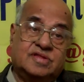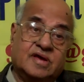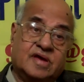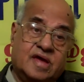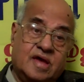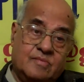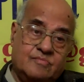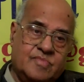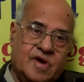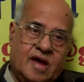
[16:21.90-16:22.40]
They
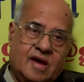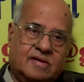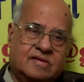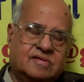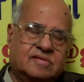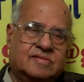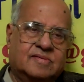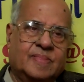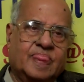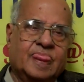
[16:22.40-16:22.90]
came back,
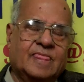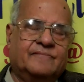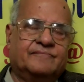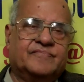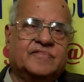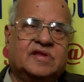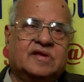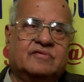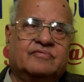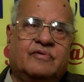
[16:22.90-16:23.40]

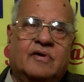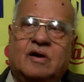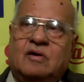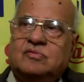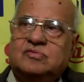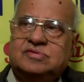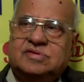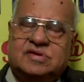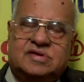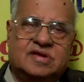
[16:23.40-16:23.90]
they
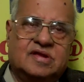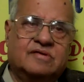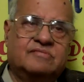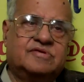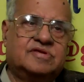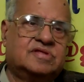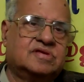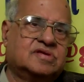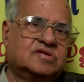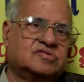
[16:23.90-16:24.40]
found that
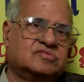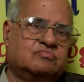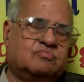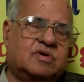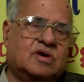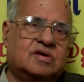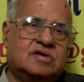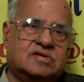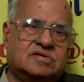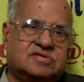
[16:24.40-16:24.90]
everything is
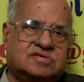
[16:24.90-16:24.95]
burned.